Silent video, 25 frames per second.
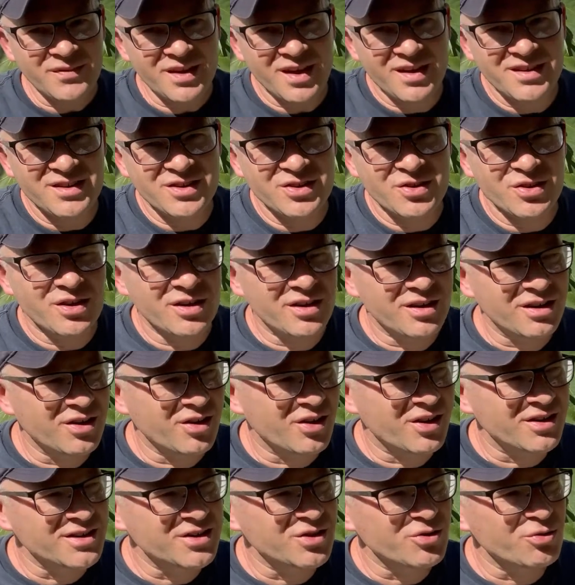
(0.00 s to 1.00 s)
I did
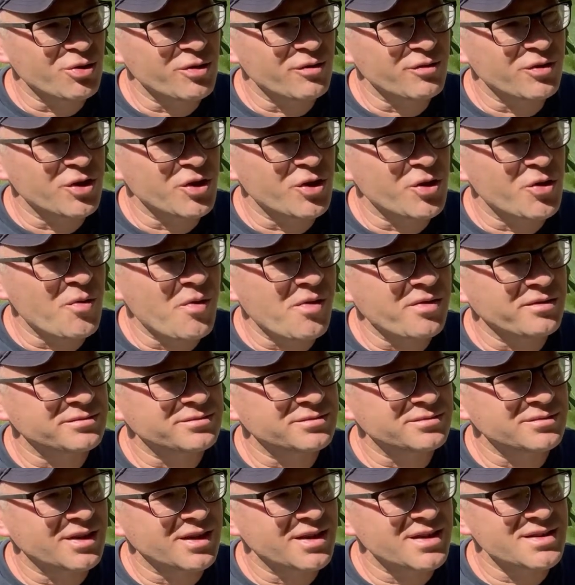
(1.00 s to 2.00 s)
the review,
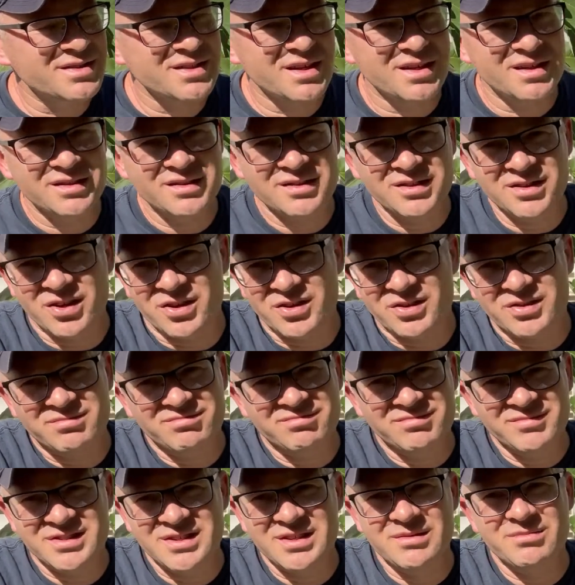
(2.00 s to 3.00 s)
And I said it, you know,
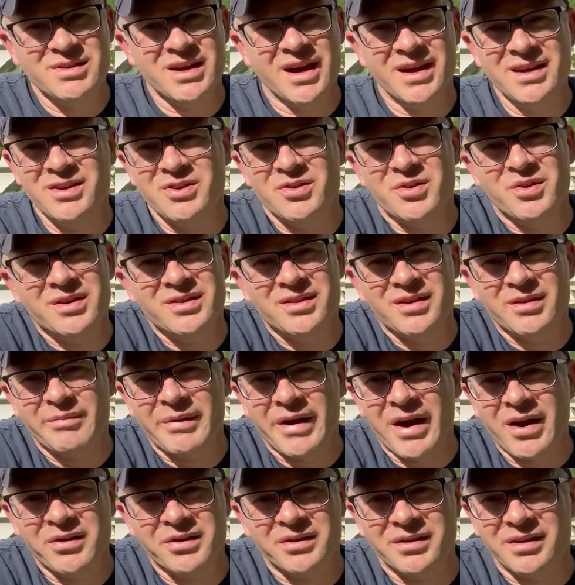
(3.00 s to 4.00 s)
I didn't know anything
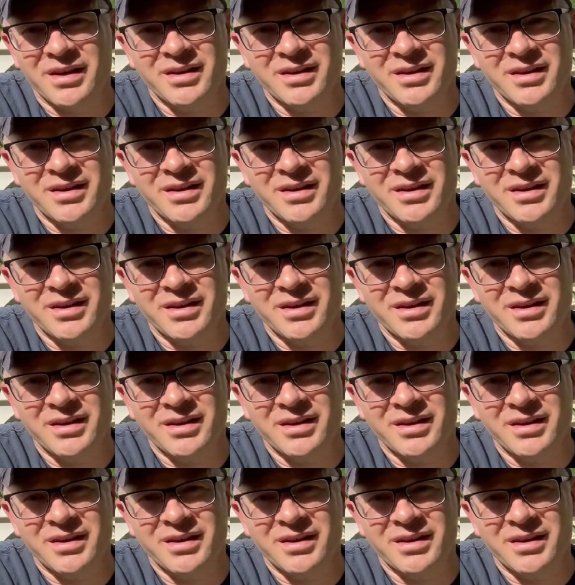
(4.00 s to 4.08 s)
about it.